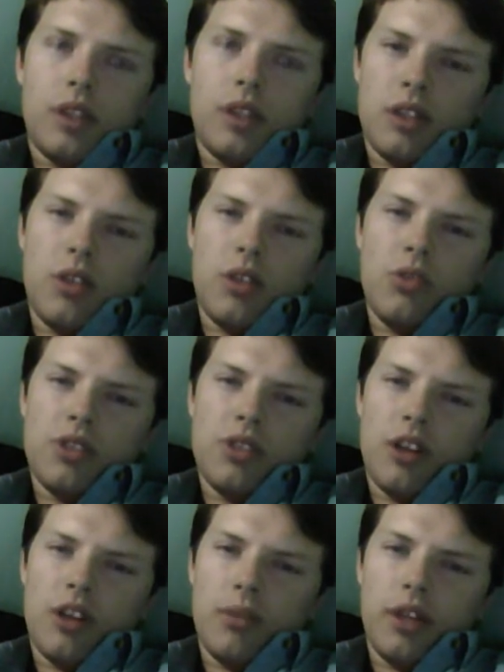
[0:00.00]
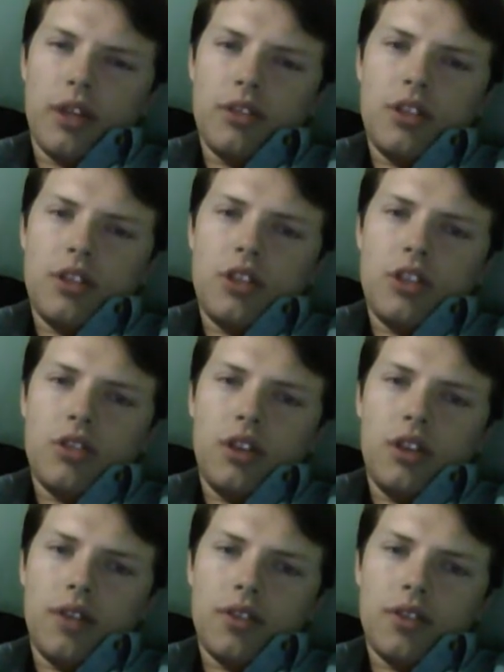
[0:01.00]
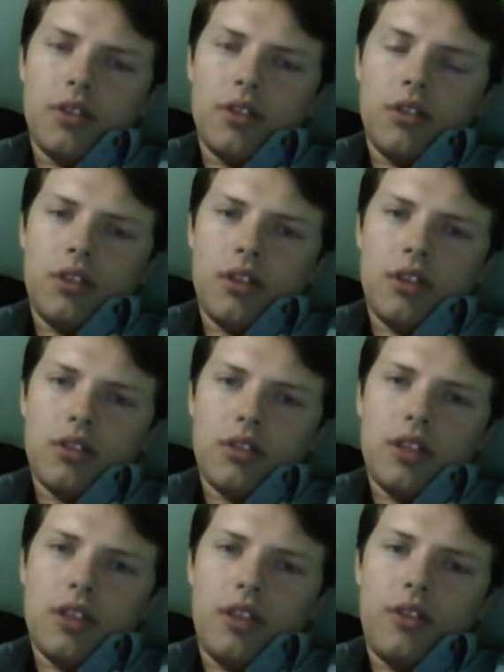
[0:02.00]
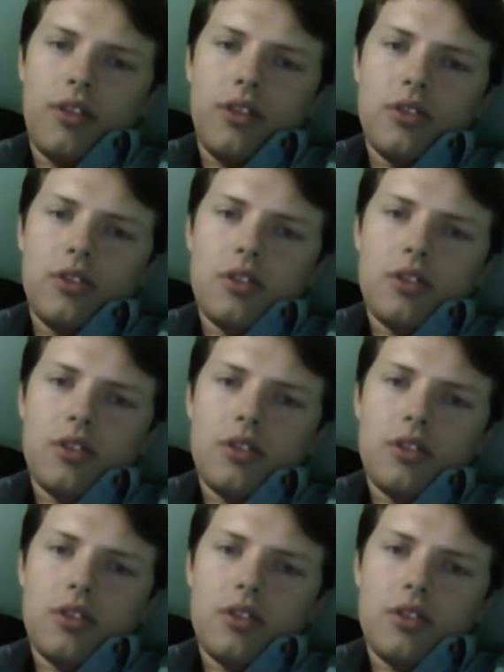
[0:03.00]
think that's the oldest that I'm allowed to teach at the 11th or the 10th years.